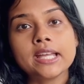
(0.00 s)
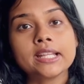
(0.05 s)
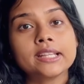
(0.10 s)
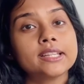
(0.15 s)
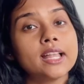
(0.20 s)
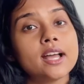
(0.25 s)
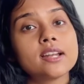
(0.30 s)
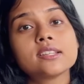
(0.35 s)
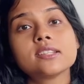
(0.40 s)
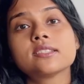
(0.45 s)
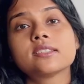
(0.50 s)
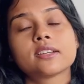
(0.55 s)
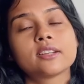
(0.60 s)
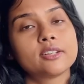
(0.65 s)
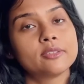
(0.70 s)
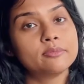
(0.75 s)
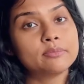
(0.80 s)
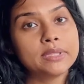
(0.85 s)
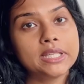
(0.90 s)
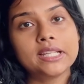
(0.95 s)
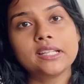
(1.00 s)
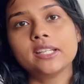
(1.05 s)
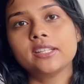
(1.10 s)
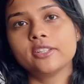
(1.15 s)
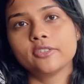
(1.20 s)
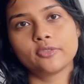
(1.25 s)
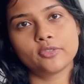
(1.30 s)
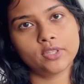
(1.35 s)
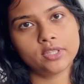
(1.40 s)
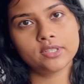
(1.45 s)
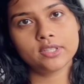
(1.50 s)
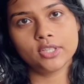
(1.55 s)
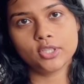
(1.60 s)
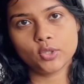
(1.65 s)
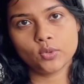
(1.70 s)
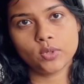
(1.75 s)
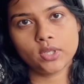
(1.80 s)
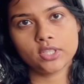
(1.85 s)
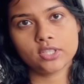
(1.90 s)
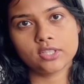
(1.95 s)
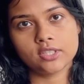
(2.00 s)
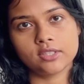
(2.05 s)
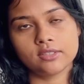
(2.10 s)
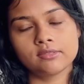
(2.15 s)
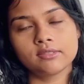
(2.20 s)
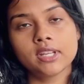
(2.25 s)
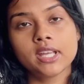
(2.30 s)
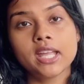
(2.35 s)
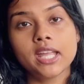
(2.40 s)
that is a completely different situation.